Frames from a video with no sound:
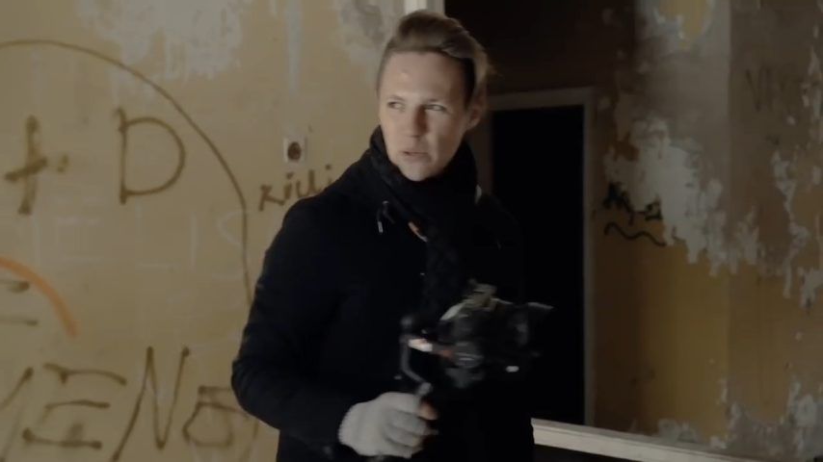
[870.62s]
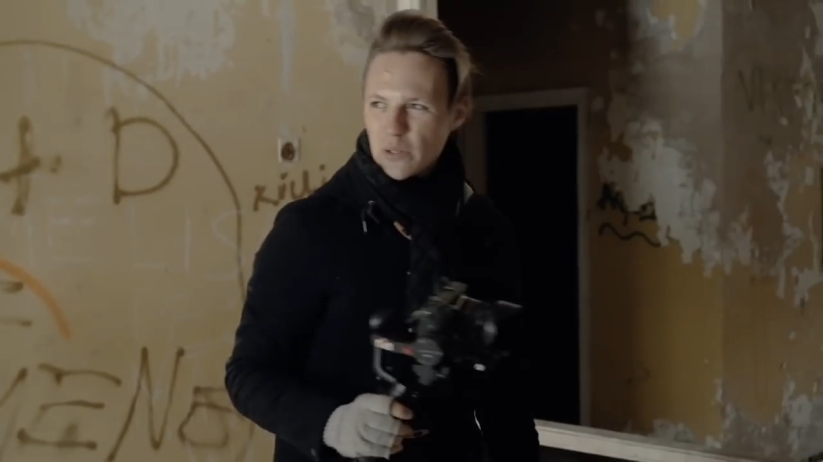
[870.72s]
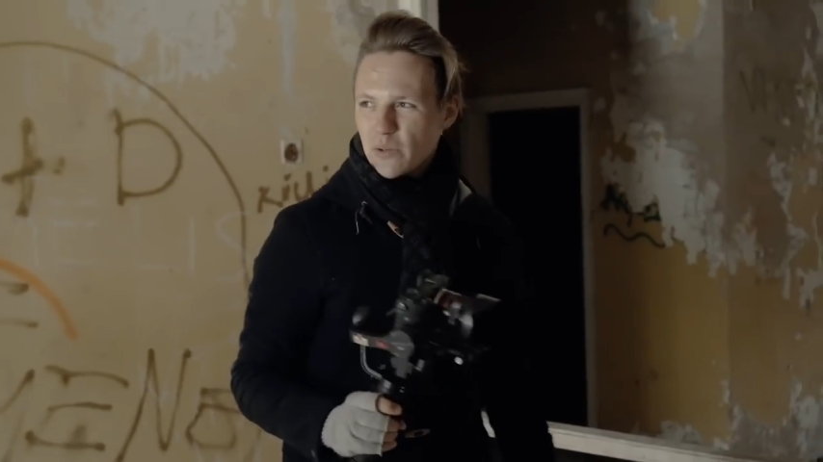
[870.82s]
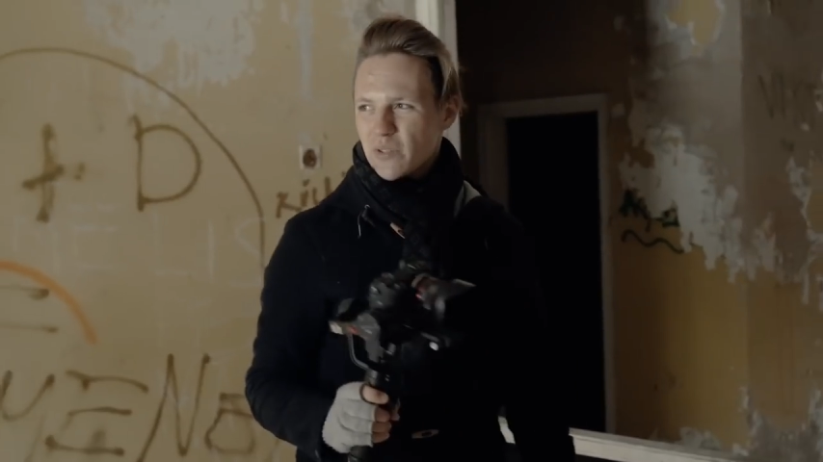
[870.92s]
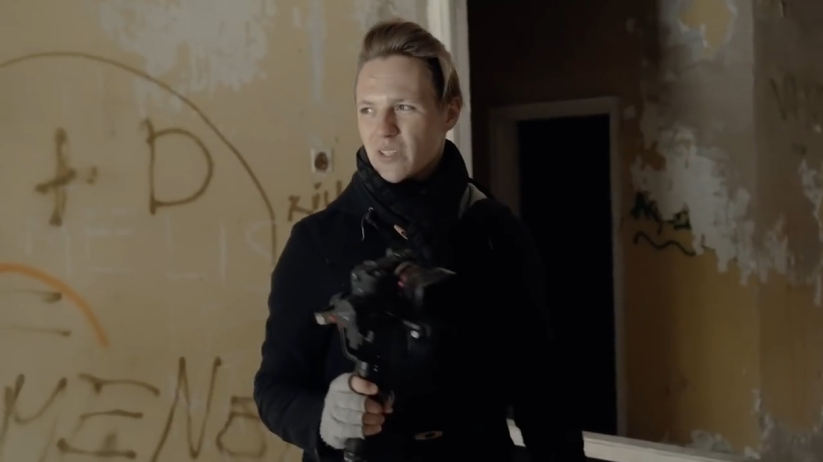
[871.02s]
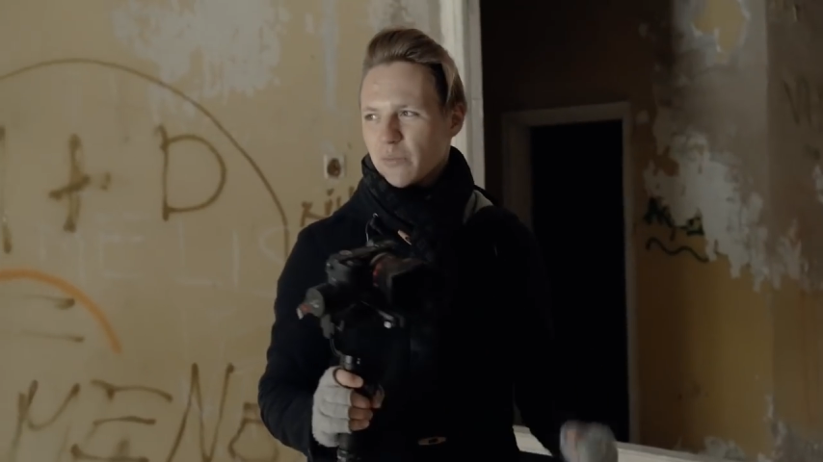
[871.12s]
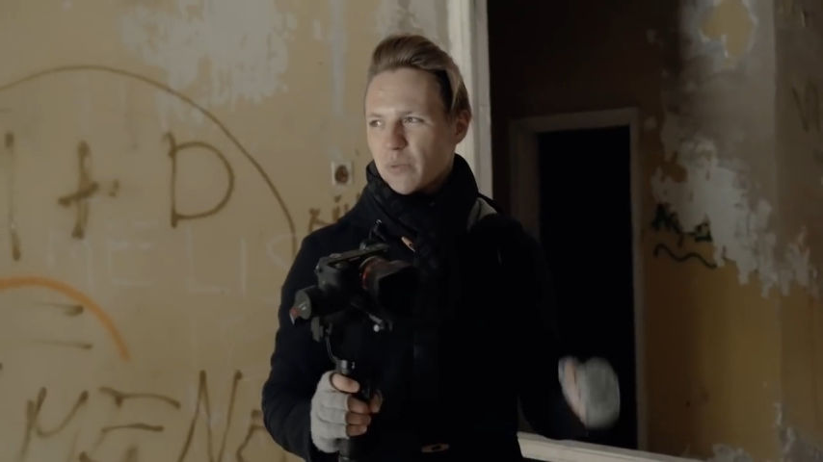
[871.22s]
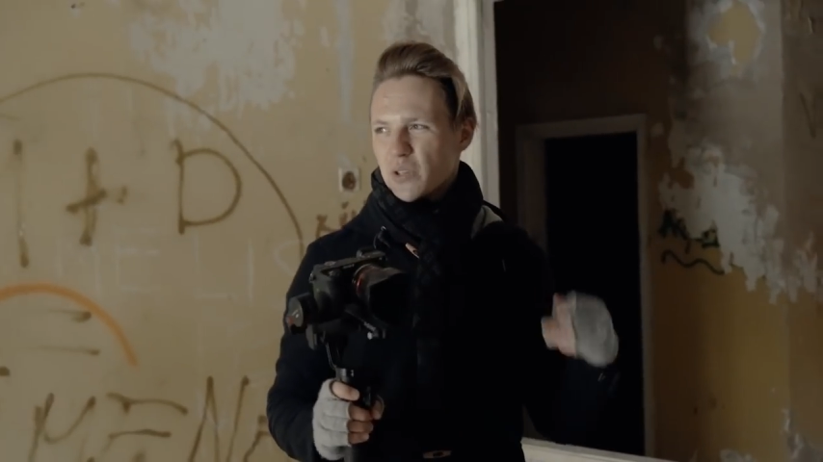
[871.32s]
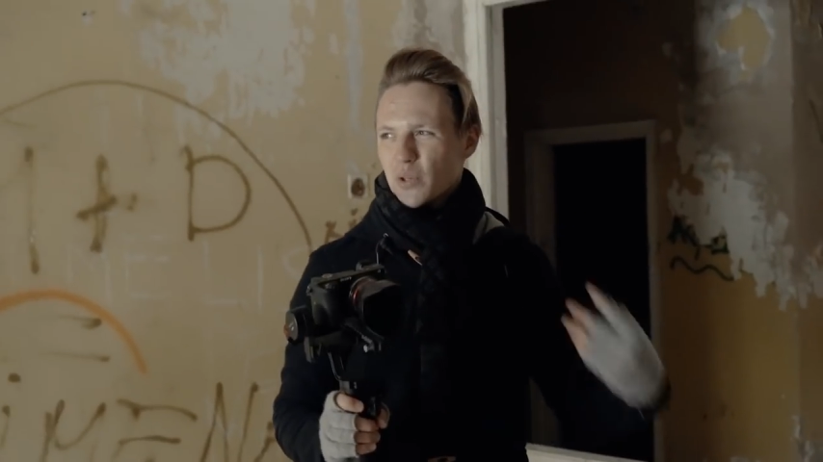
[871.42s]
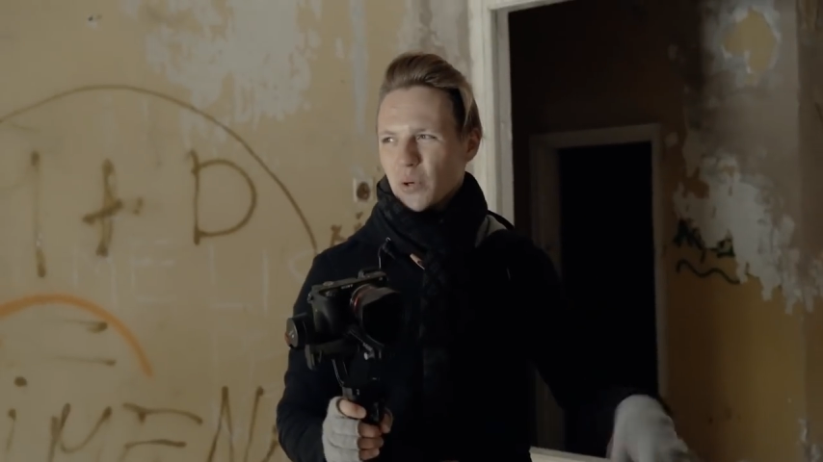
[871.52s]
When you do
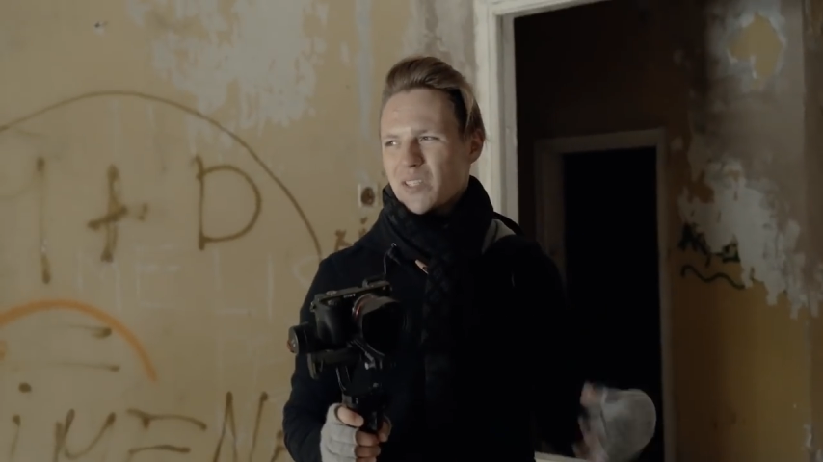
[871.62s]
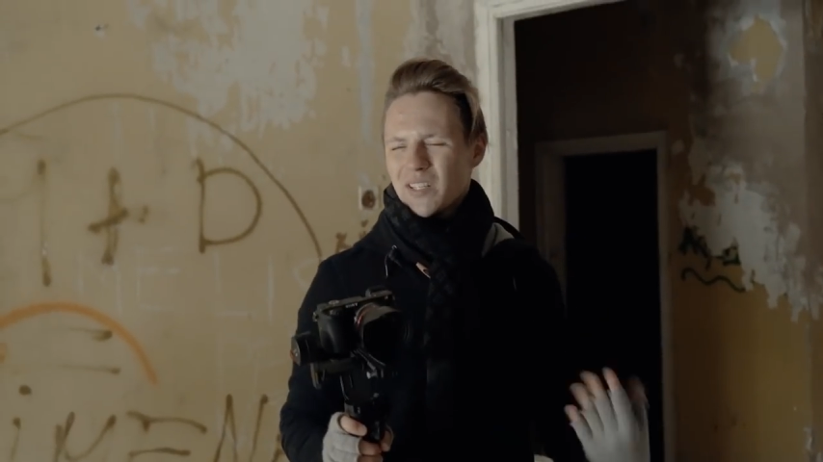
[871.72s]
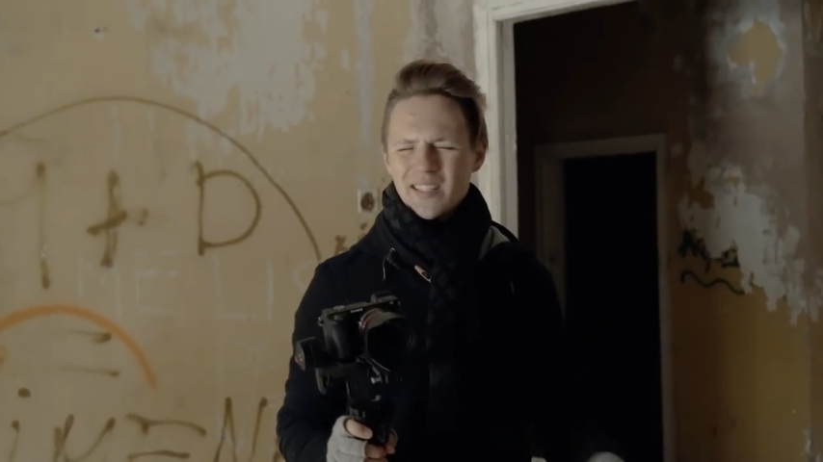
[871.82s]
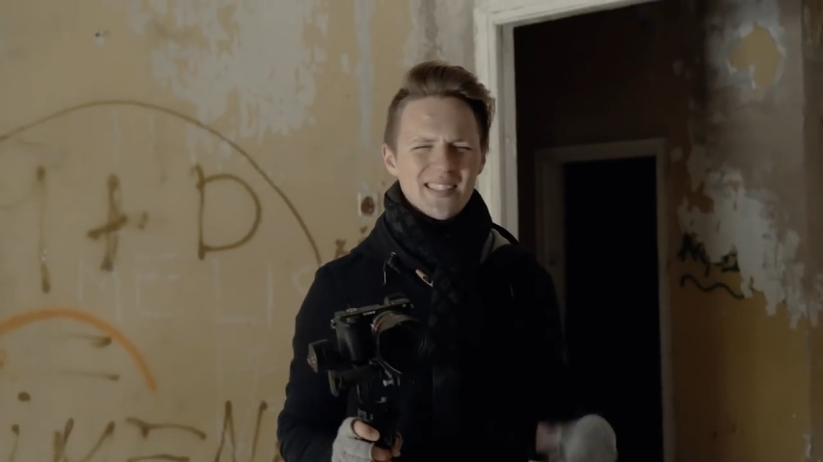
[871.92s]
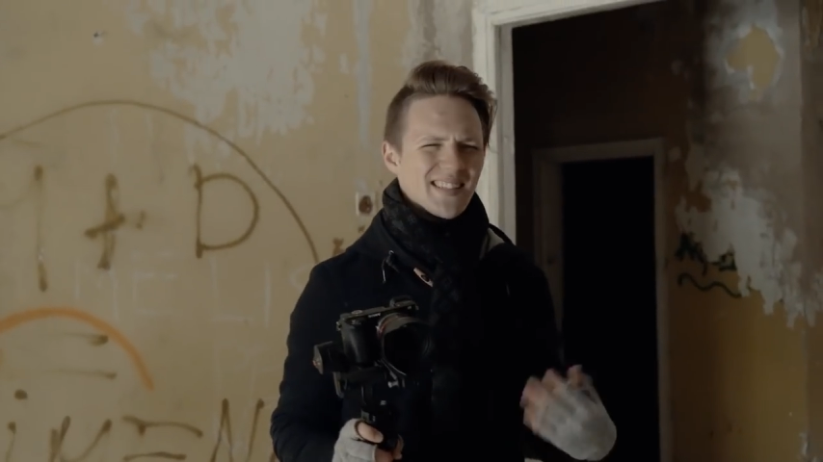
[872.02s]
stuff with joystick,